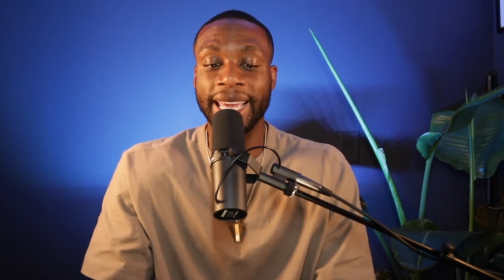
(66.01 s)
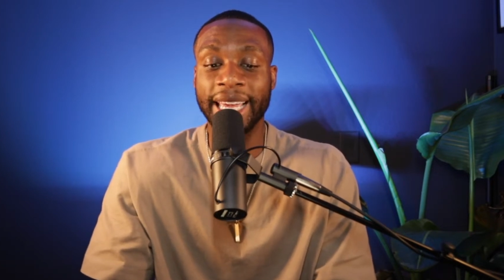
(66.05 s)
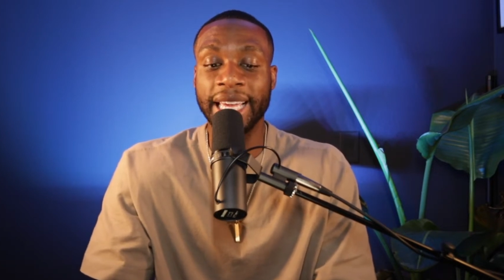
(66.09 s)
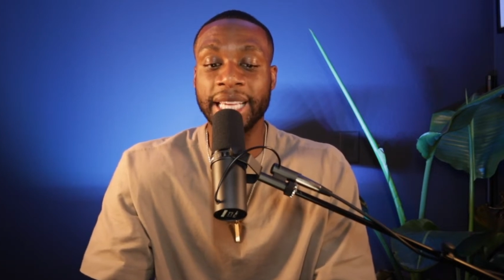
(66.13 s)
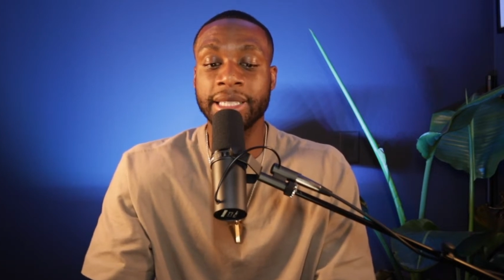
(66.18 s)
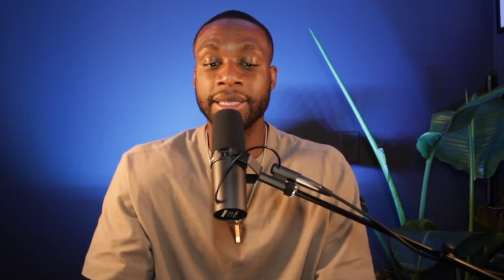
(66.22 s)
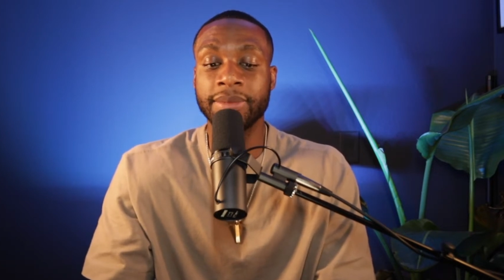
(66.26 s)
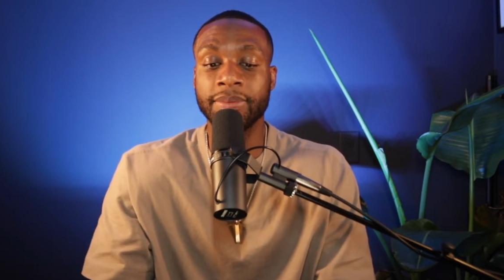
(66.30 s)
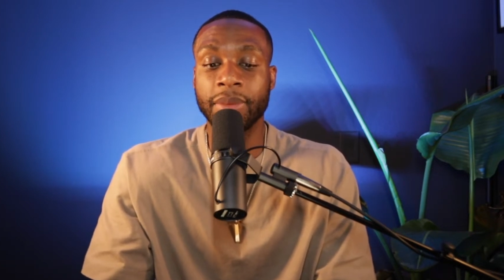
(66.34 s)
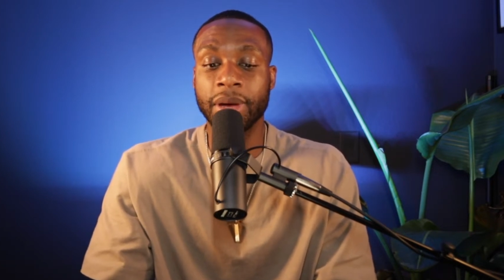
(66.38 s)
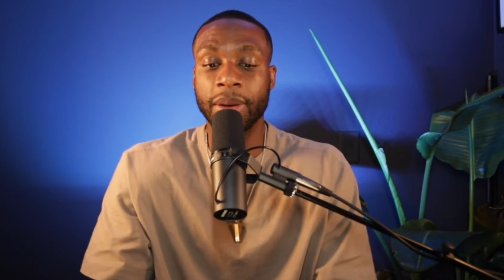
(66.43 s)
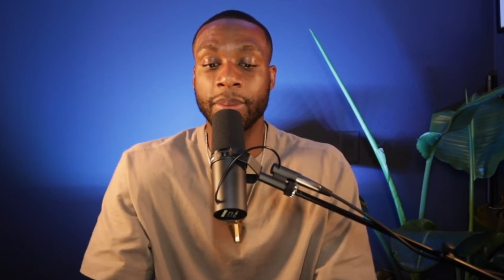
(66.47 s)

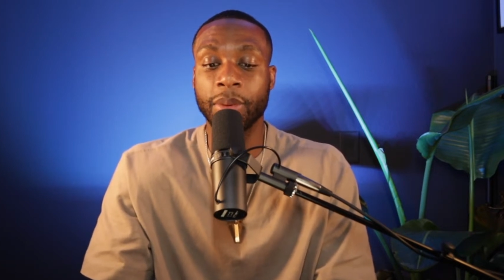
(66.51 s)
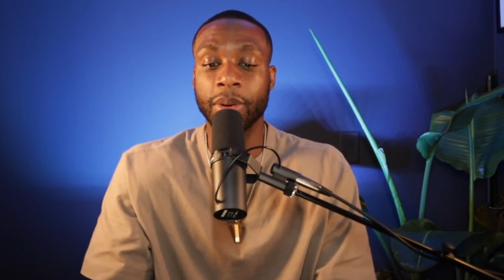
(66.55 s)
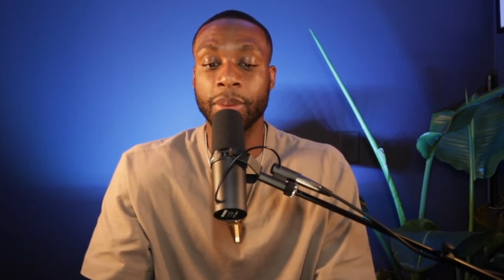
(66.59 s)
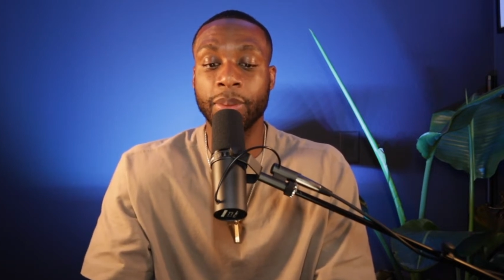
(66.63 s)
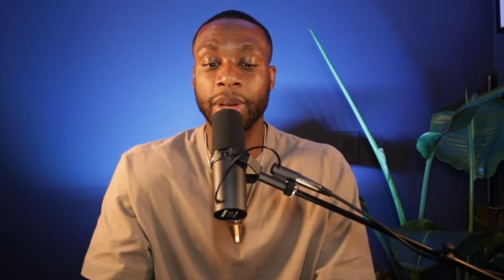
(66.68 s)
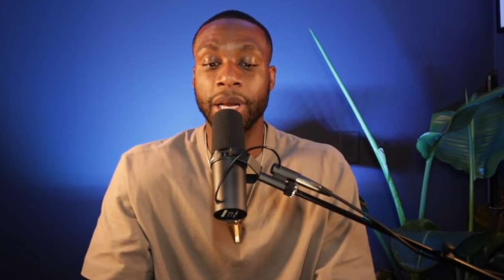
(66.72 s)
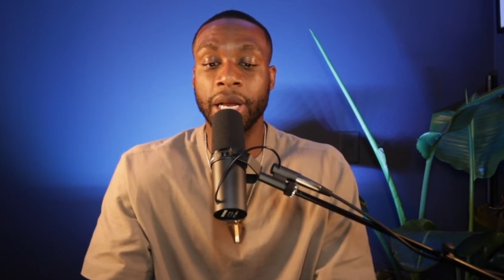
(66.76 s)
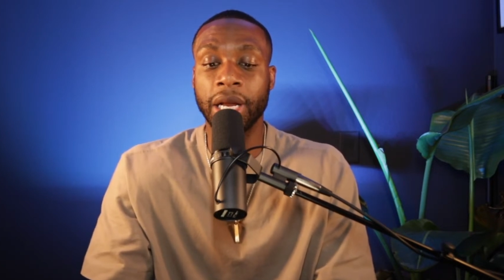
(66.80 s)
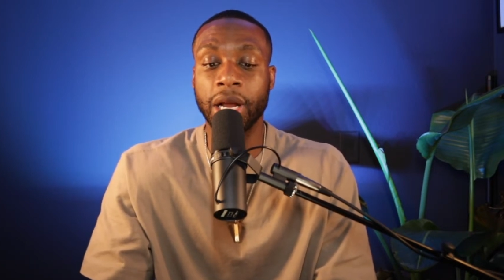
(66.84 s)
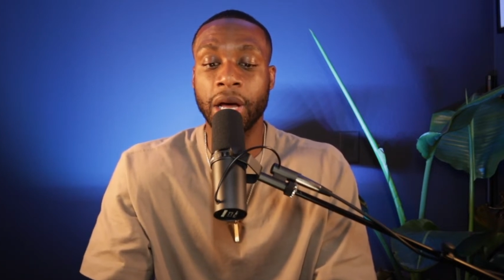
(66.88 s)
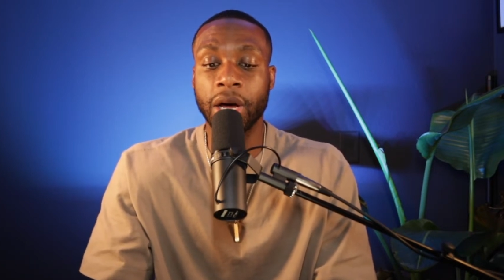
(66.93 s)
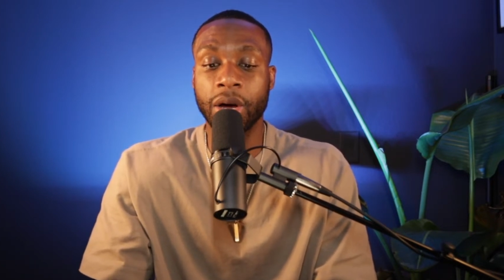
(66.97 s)
each member
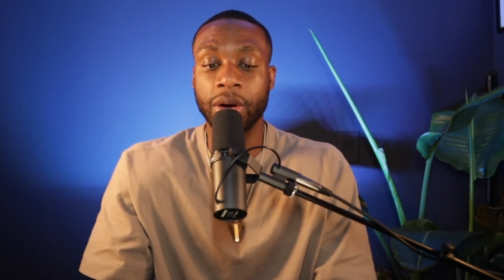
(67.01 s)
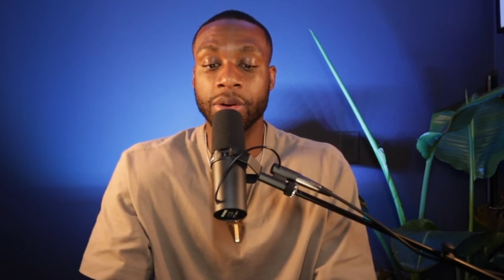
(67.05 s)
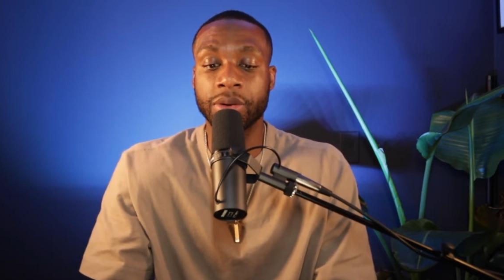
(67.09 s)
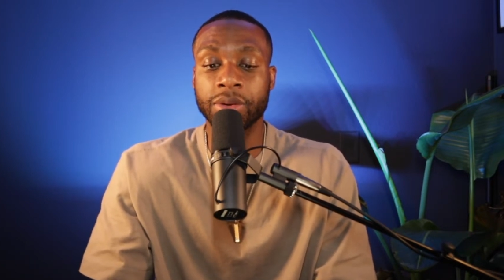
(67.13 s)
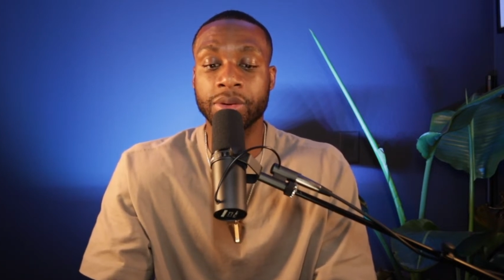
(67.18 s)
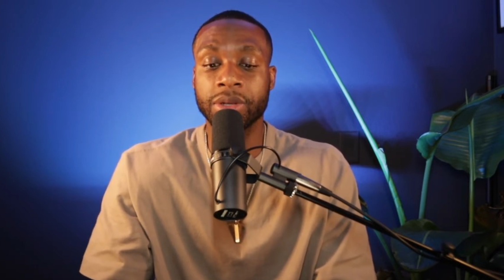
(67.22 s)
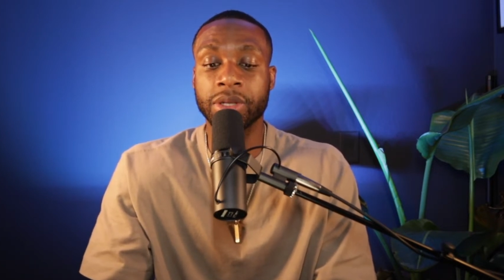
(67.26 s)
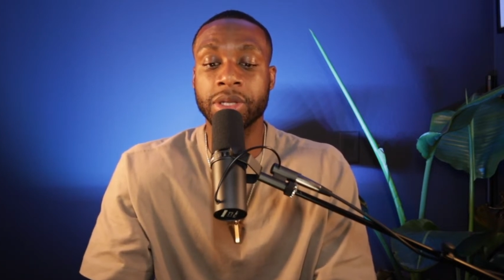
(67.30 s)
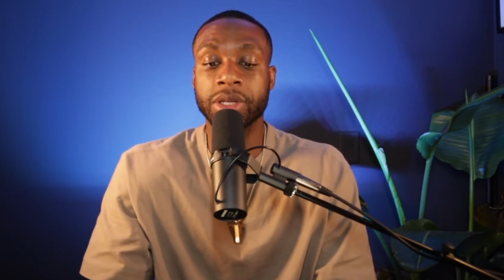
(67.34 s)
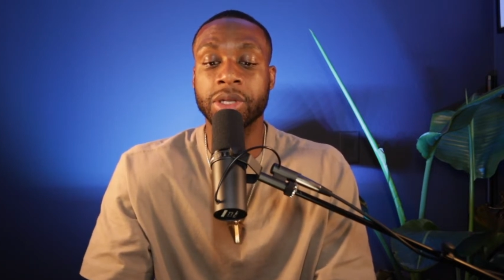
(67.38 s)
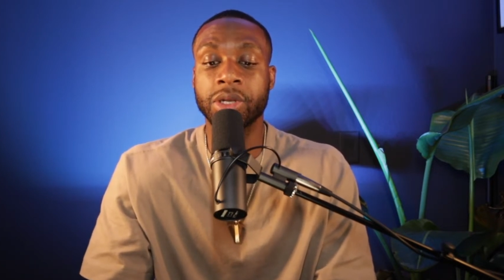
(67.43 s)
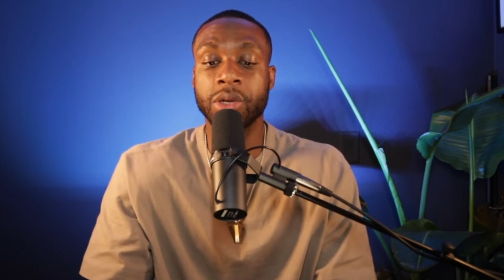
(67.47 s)

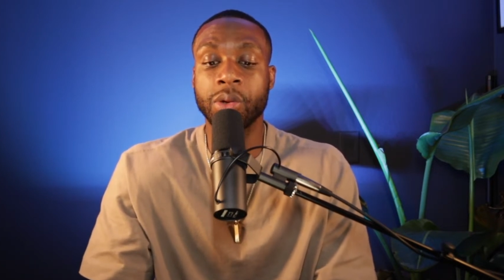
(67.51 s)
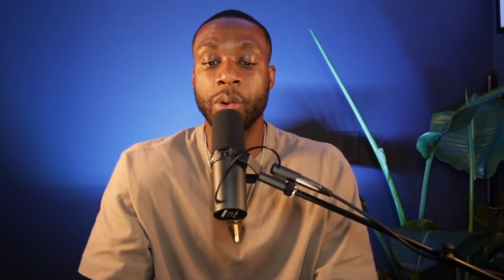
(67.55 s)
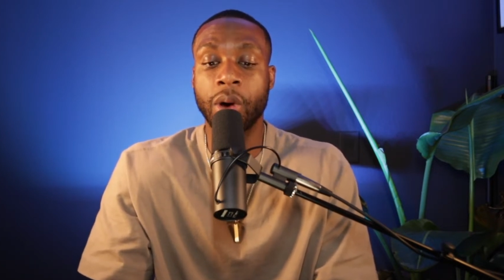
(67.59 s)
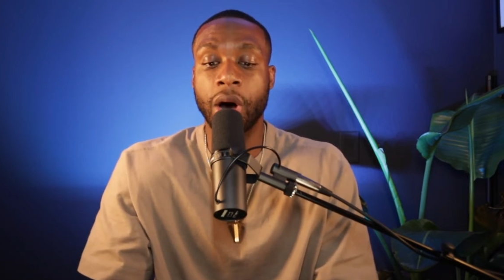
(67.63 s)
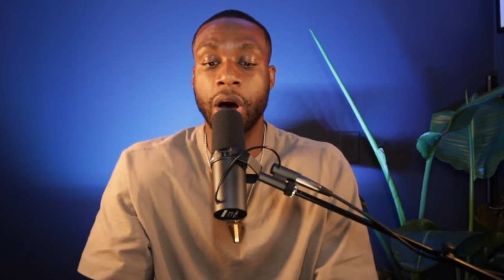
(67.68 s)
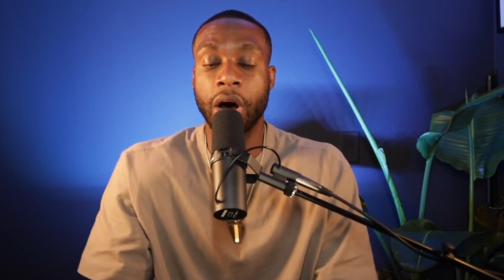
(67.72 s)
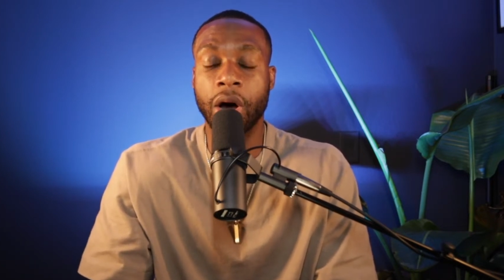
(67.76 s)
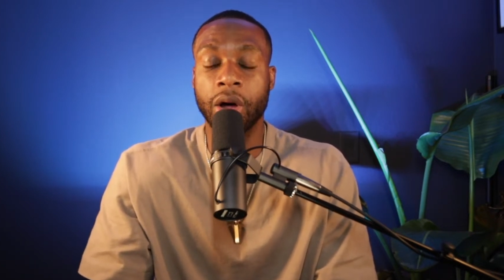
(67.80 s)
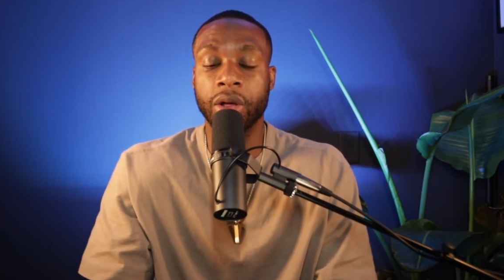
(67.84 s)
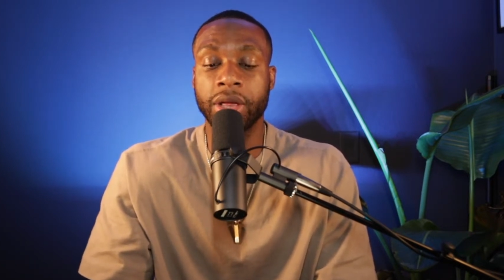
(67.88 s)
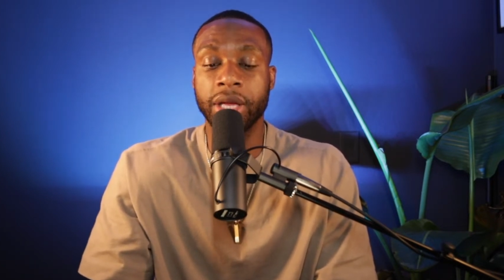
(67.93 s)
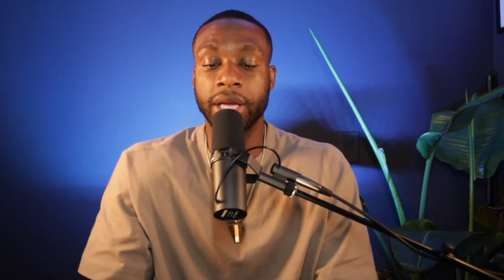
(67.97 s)
belongs to
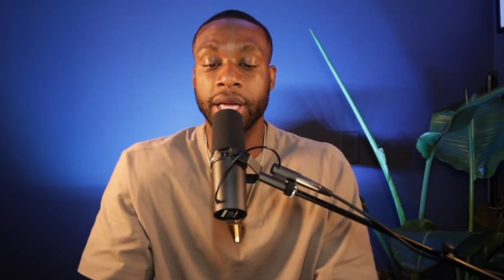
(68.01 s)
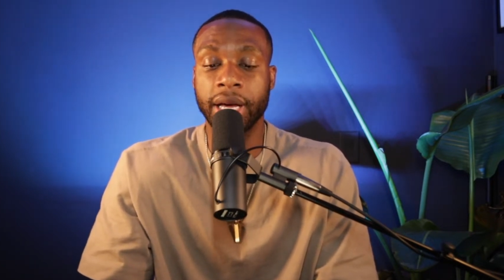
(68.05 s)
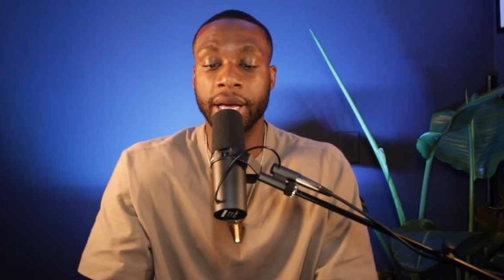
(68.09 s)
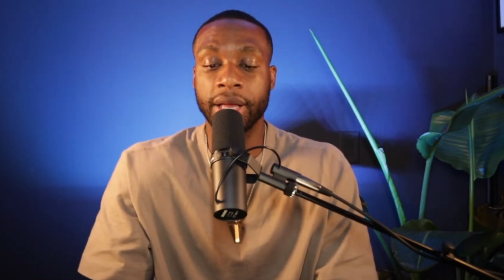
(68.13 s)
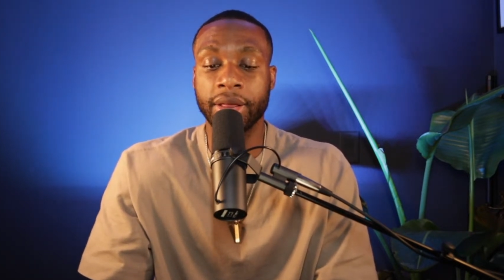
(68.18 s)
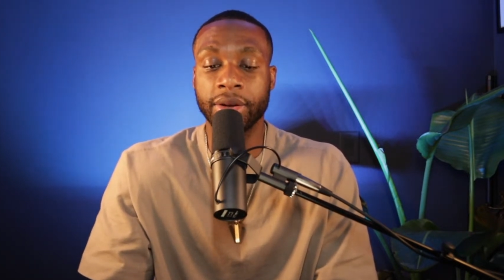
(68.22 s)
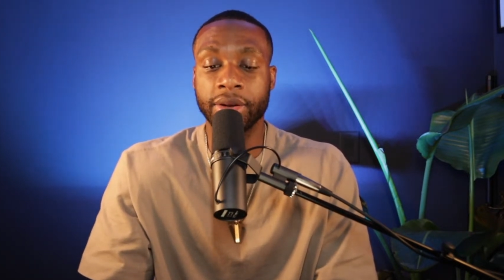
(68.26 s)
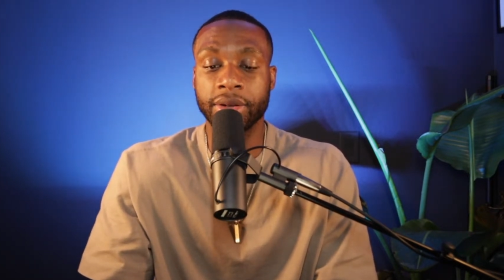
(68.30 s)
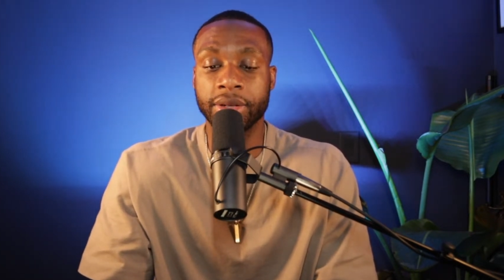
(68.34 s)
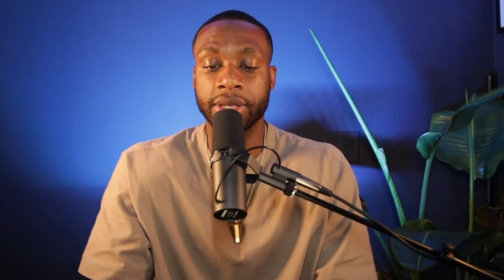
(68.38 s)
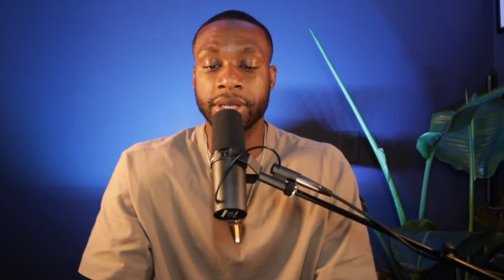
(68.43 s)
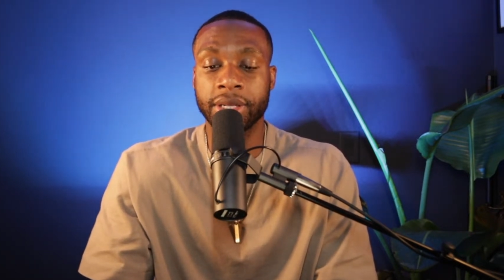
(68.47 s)
all the
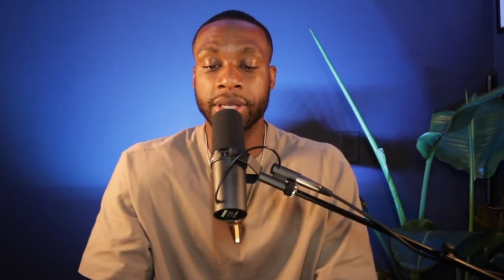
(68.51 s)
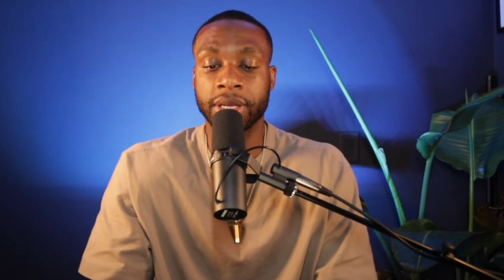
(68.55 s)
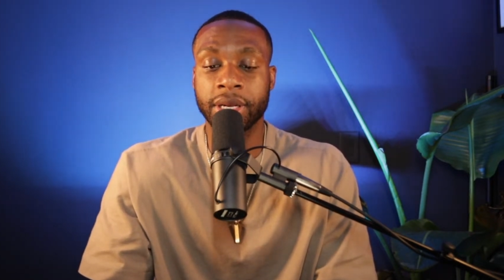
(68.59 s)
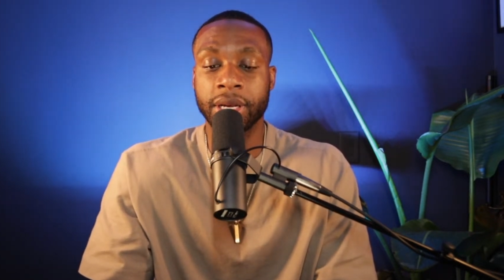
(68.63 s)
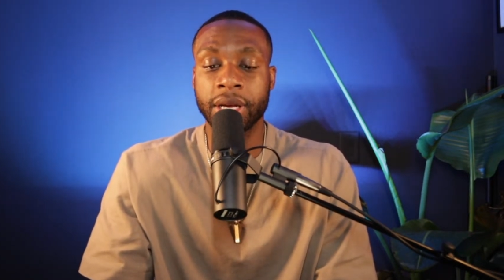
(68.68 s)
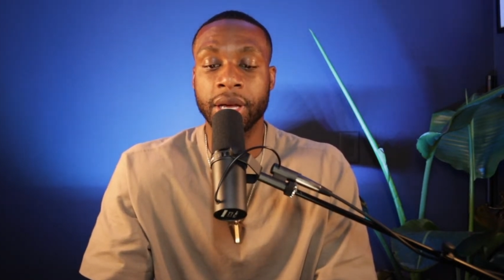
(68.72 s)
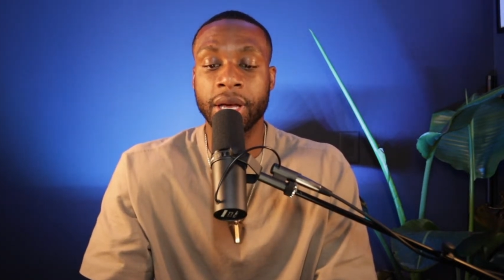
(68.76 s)
others.